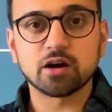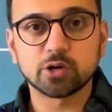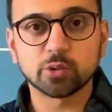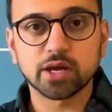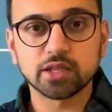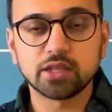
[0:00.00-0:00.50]
to
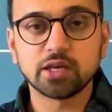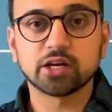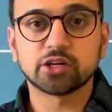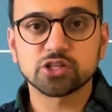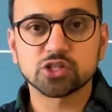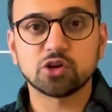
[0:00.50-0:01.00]
get the
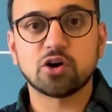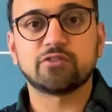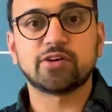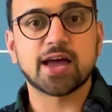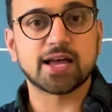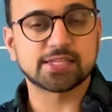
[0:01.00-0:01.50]
conditional offer
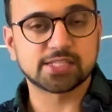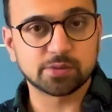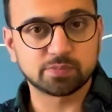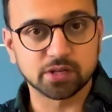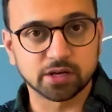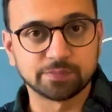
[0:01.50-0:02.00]

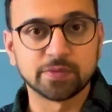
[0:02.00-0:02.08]
accepted.